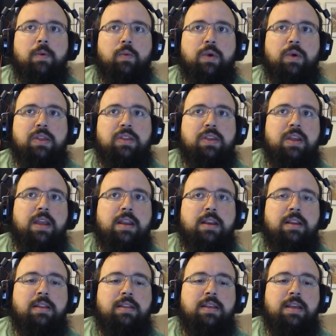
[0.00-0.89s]

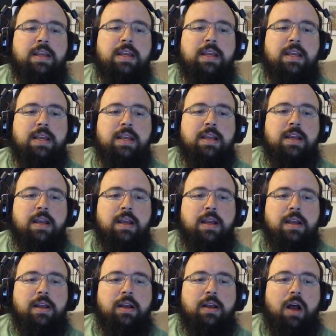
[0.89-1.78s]
within the
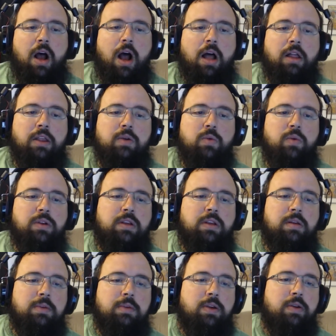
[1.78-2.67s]
Hollywood
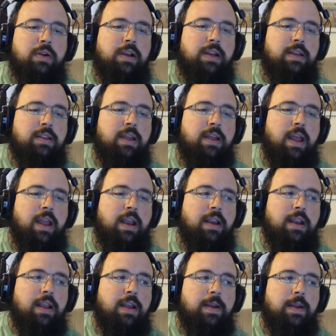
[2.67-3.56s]
community,
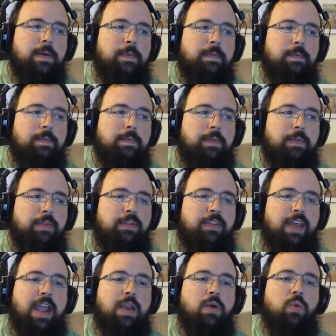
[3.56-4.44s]
that
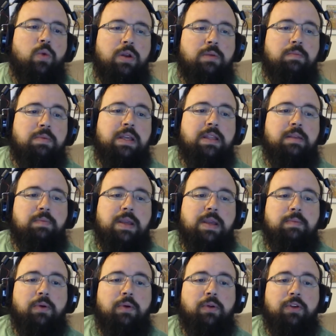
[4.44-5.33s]
they would be the
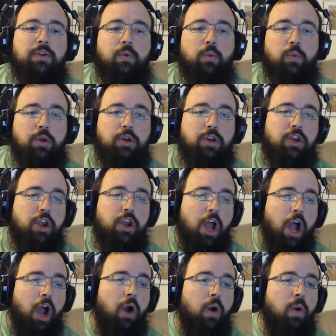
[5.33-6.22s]
people that would
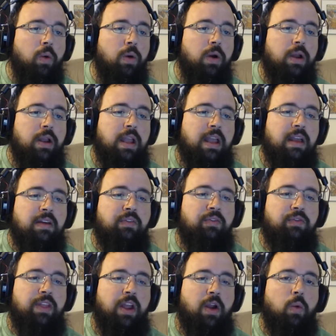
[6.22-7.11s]
know
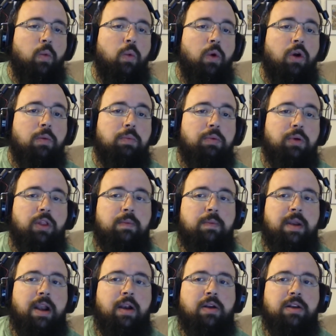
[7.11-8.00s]
if there were
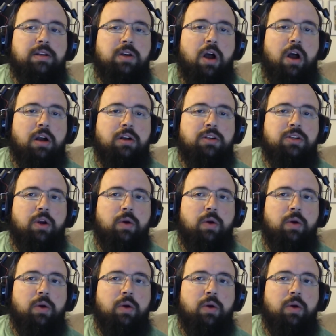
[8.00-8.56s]
preliminary talks